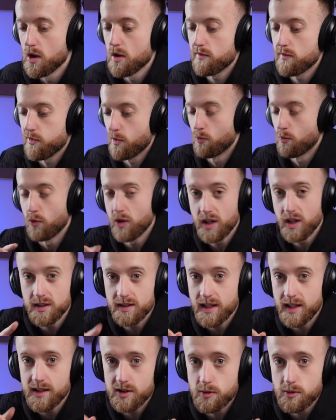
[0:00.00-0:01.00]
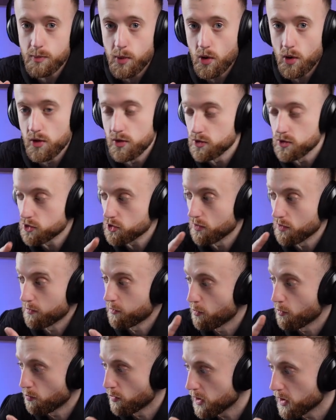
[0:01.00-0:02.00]
from real data points
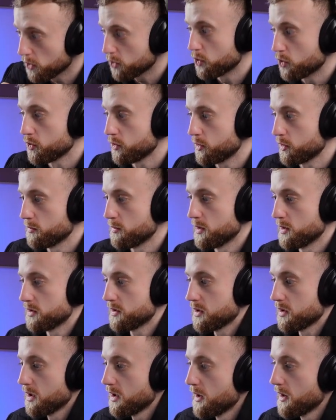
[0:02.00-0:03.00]
from real customers.